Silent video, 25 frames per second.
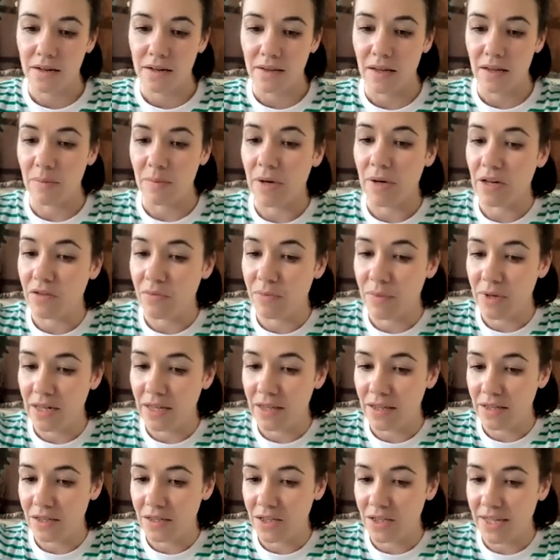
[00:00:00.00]
The amount of
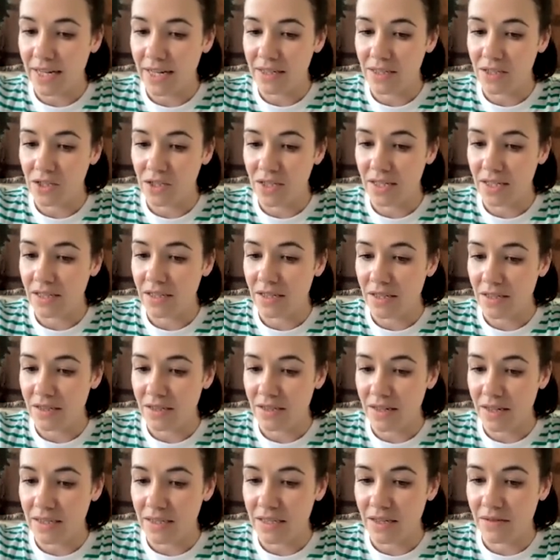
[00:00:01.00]
money that's challenged into
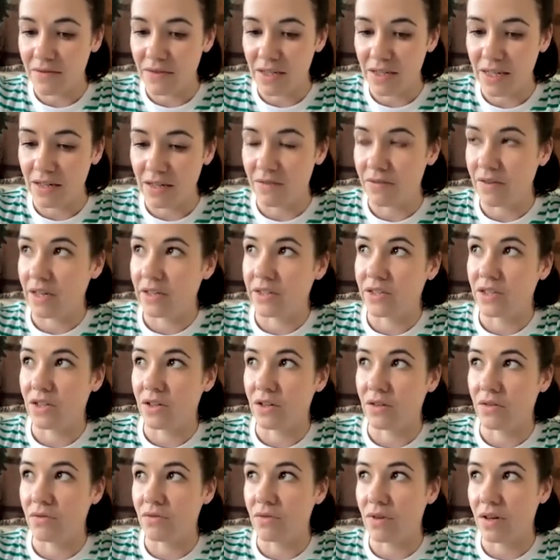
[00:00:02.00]
scientific
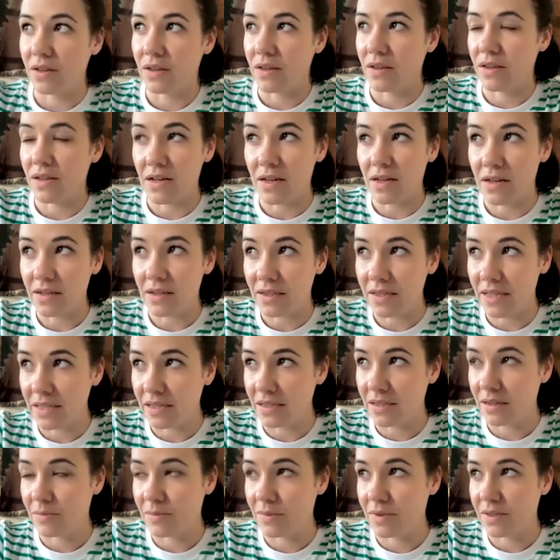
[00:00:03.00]
innovation rather than
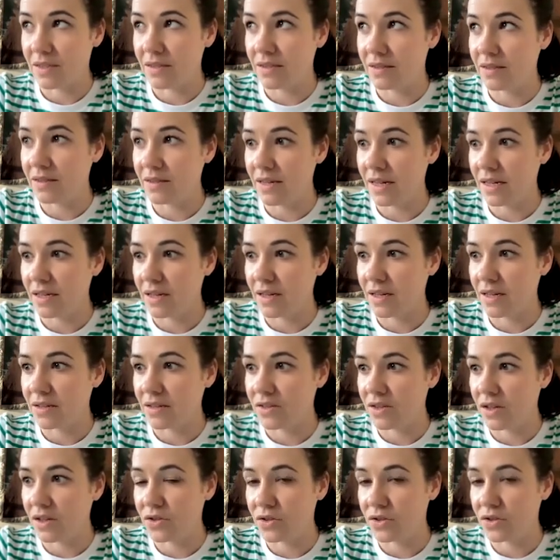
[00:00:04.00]
systems,
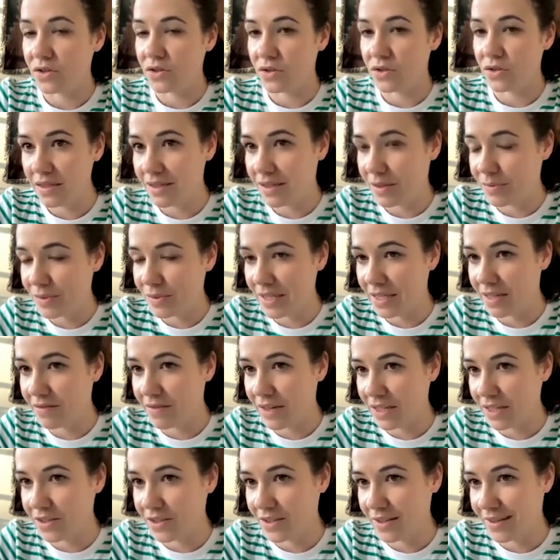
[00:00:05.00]
social systems
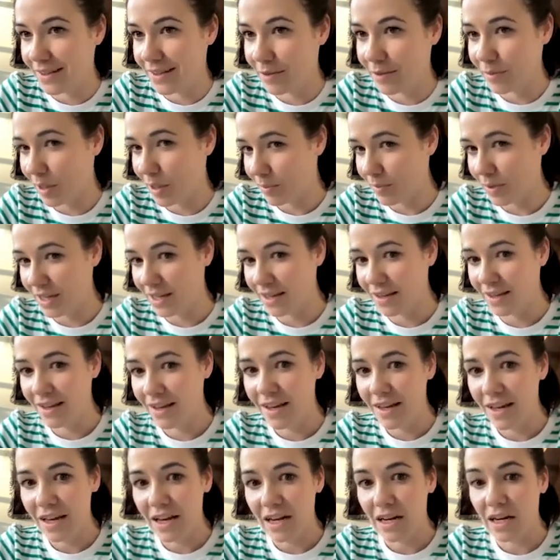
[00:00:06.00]
innovation that may
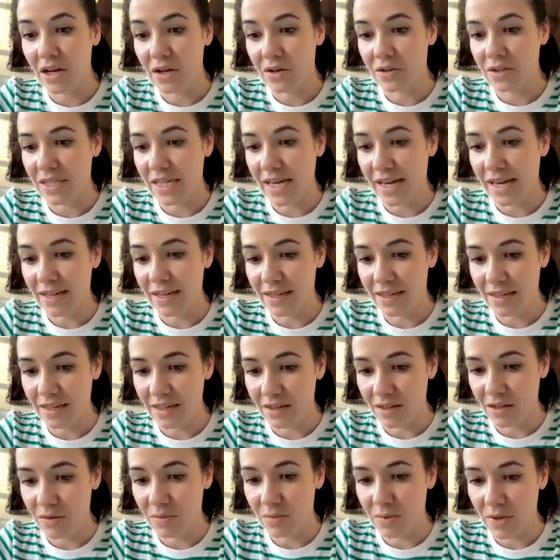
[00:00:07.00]
be low tech
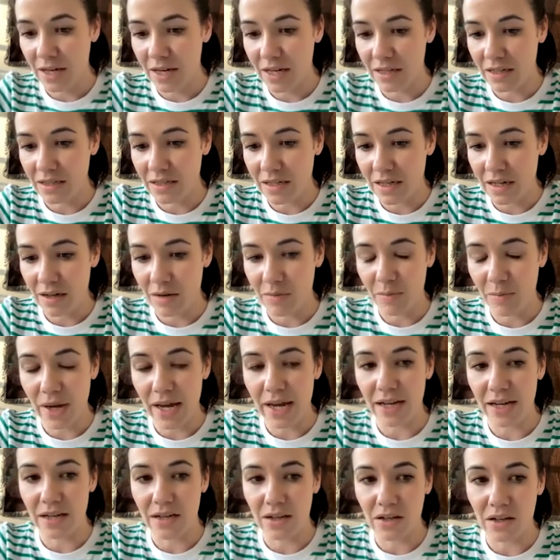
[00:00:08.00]
and
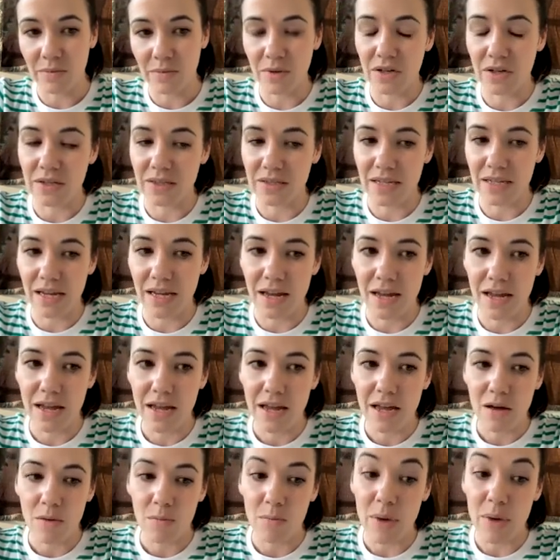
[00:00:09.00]
paying community
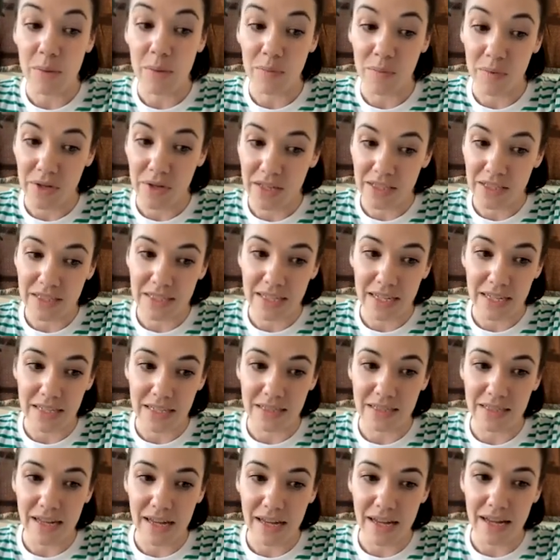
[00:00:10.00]
members
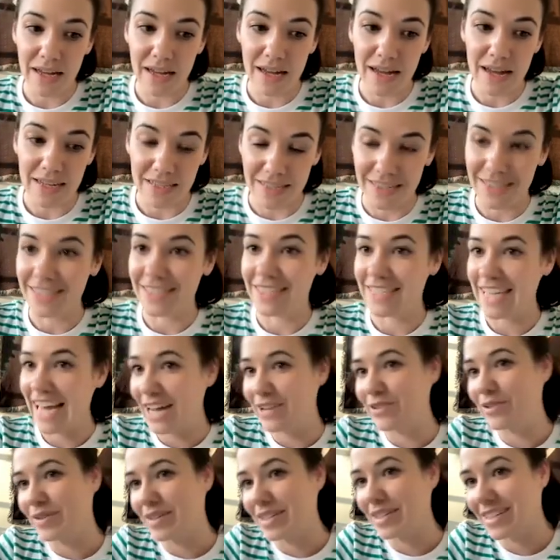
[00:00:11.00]
is
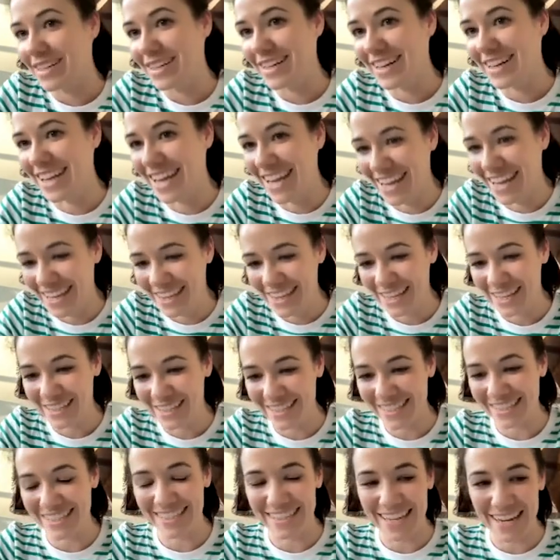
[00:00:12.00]
astounding.
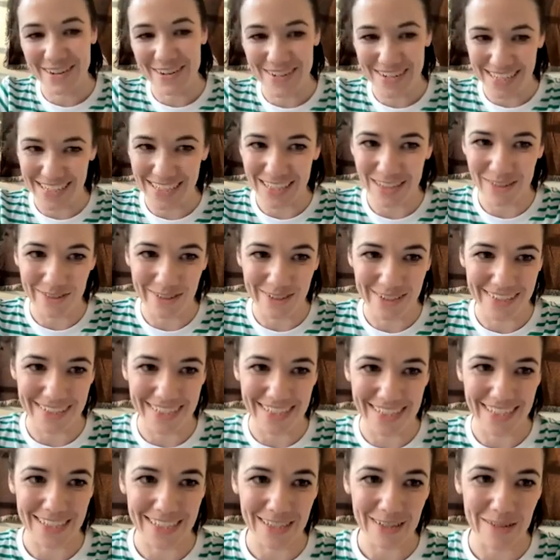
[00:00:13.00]
There's astounding
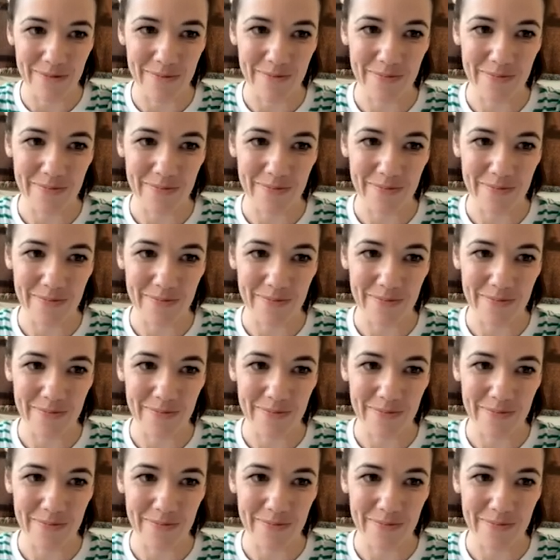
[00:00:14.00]
differences.